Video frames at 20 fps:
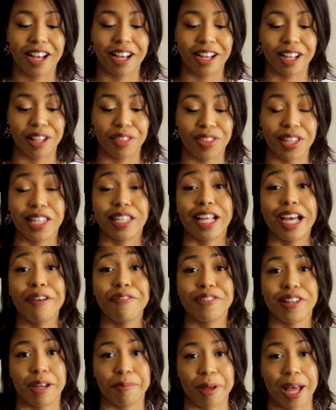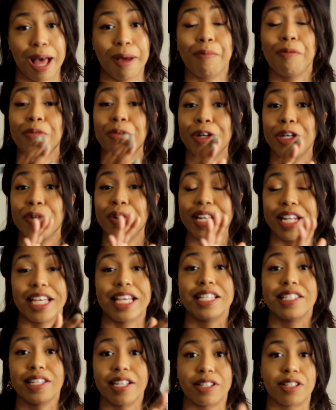the Lifetime app, where you can
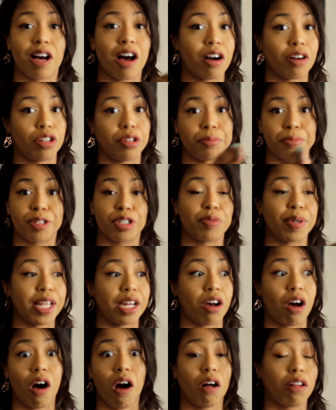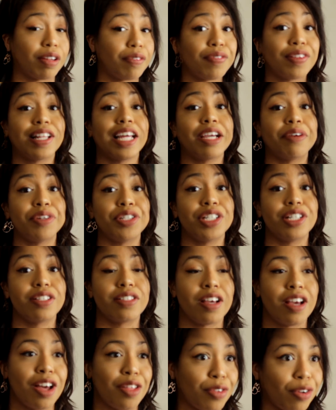easily toggle between all of the
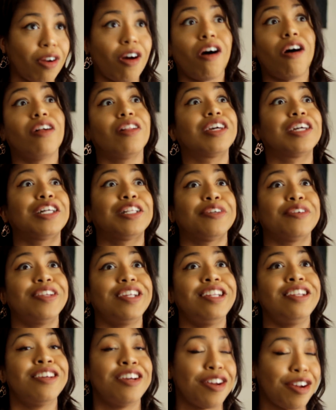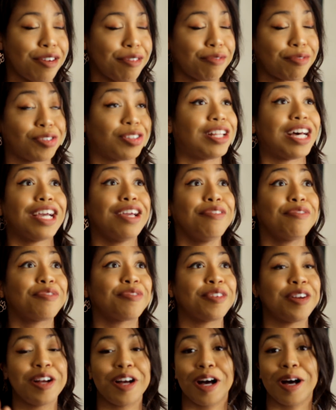languages, they're all included for
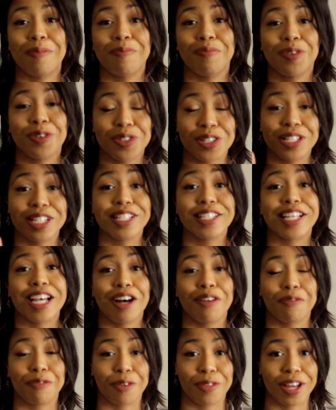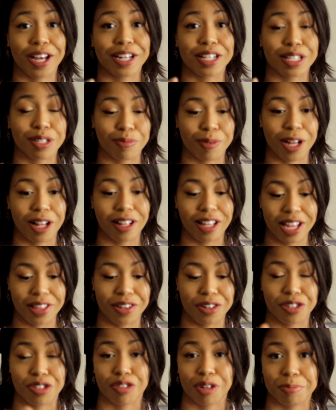life. There's a discount for that as well in
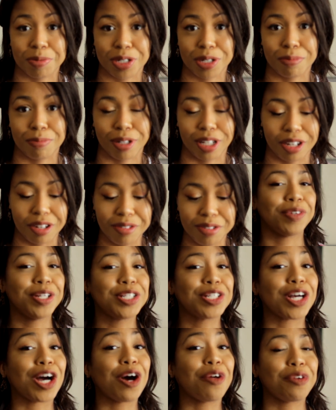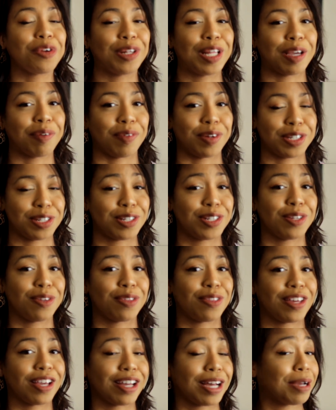the description below. Which other language do you
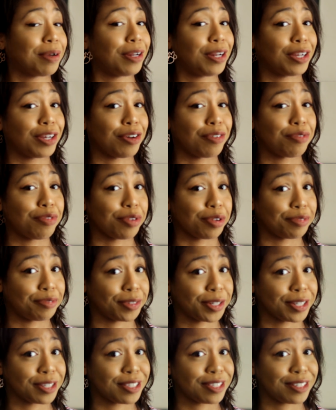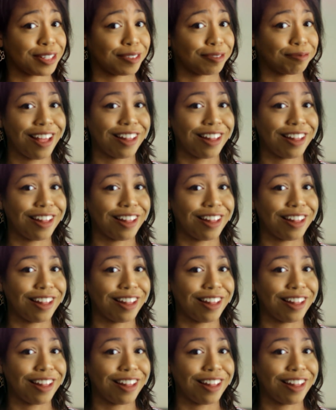think I'm gonna go for first?